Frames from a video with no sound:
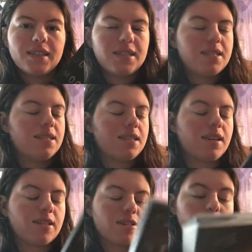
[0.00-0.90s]
This is
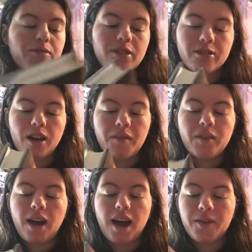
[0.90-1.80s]
another thriller
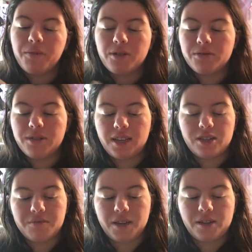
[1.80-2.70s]
novel. I worked with
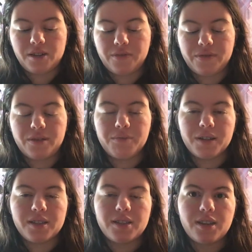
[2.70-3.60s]
HMH a few
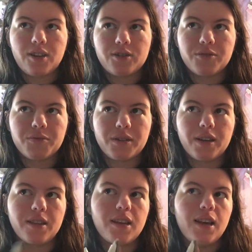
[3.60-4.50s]
months ago to
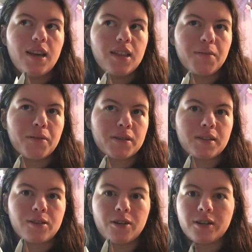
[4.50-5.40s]
read the book
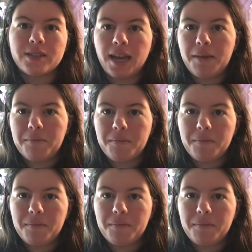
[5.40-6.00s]
The Dark Net